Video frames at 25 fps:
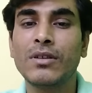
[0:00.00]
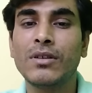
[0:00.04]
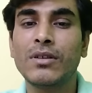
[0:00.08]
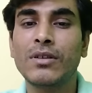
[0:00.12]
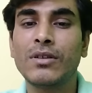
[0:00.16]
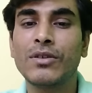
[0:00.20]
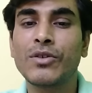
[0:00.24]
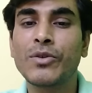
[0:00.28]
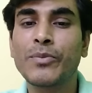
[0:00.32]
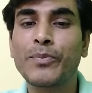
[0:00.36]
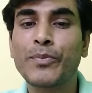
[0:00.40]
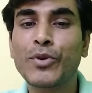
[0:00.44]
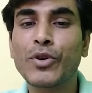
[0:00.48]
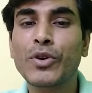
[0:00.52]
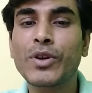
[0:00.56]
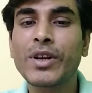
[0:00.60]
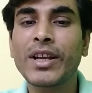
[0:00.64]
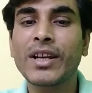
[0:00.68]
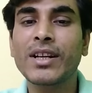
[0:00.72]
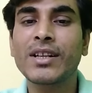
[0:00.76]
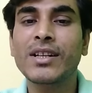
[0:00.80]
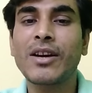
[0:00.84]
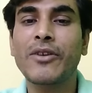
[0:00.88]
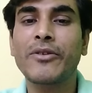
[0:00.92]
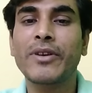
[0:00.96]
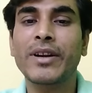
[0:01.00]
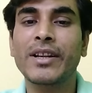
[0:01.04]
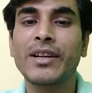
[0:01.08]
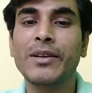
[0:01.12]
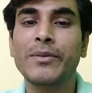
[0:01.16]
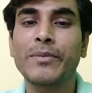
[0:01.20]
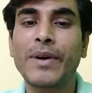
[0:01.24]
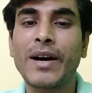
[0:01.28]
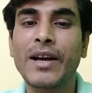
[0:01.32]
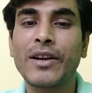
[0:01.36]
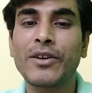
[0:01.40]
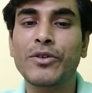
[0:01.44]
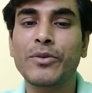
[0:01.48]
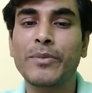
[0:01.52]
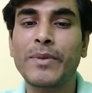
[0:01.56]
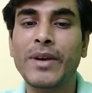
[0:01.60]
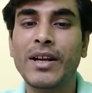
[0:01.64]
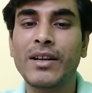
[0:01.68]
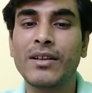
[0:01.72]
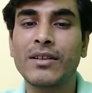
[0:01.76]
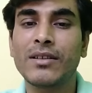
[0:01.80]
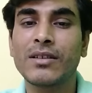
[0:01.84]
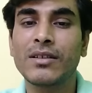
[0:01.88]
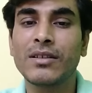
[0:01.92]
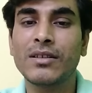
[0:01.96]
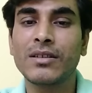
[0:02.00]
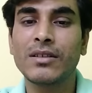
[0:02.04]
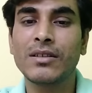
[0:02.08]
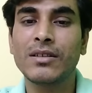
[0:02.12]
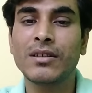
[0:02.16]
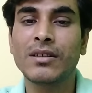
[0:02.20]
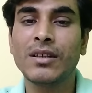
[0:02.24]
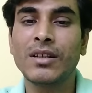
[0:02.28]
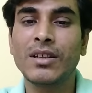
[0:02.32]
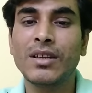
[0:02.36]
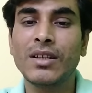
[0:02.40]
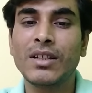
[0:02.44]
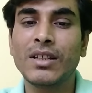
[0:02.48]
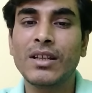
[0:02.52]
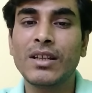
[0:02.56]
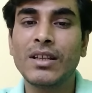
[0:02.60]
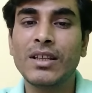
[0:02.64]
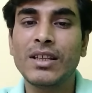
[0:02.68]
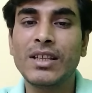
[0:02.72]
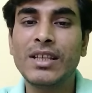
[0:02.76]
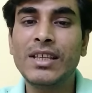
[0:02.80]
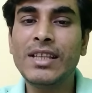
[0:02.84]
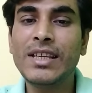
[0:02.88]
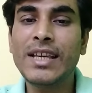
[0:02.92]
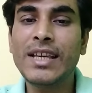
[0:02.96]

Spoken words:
to protect our environment. He